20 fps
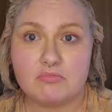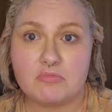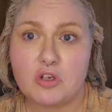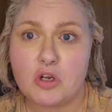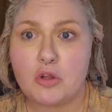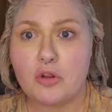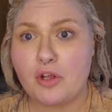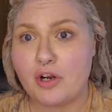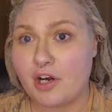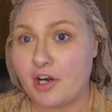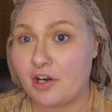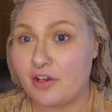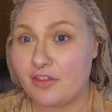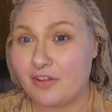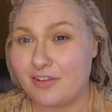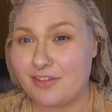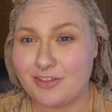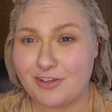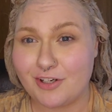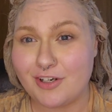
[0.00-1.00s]
no longer
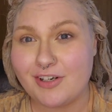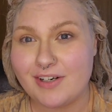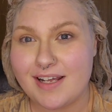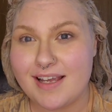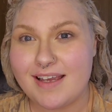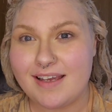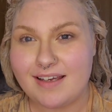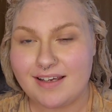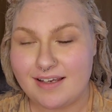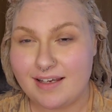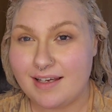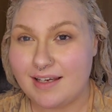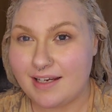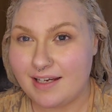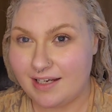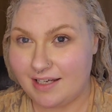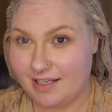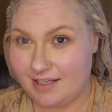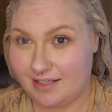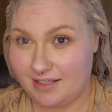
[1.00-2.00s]
than 30.
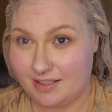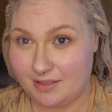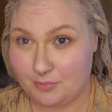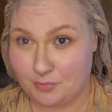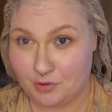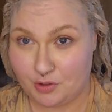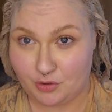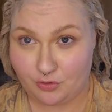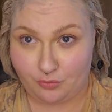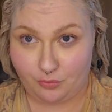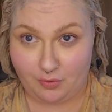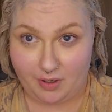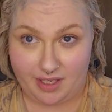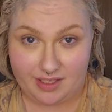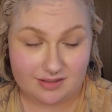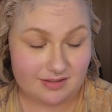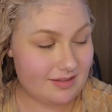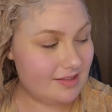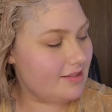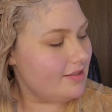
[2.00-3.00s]
Then I'm going to
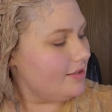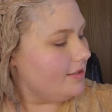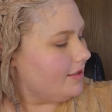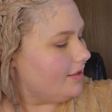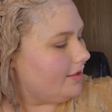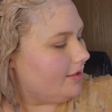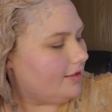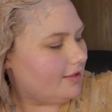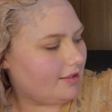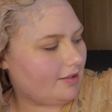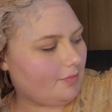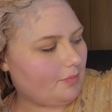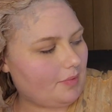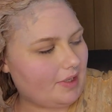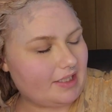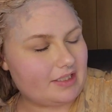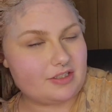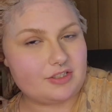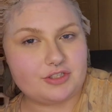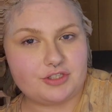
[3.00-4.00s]
rinse and come
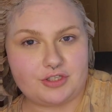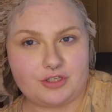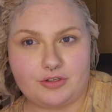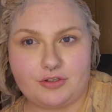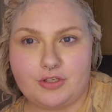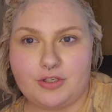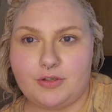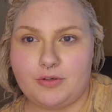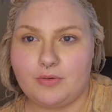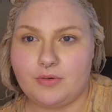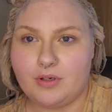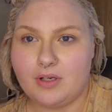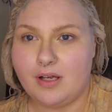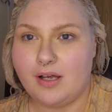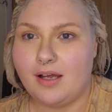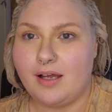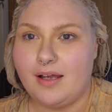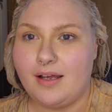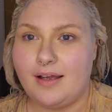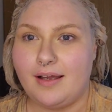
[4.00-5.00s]
back to show you
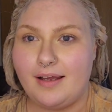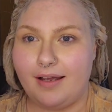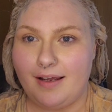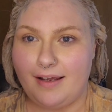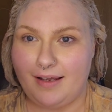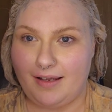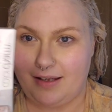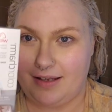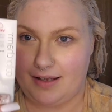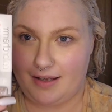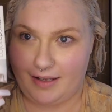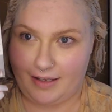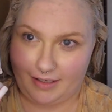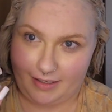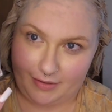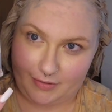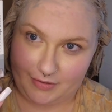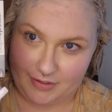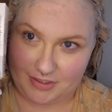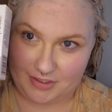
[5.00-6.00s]

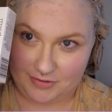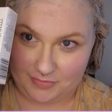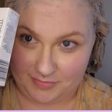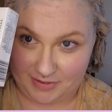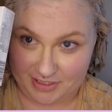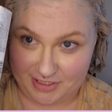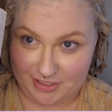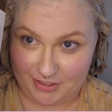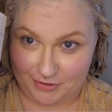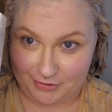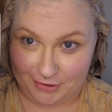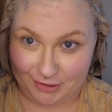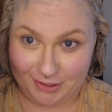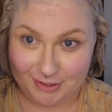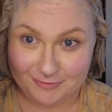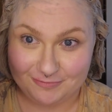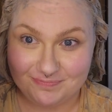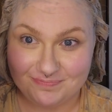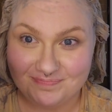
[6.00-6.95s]
how I do my toner.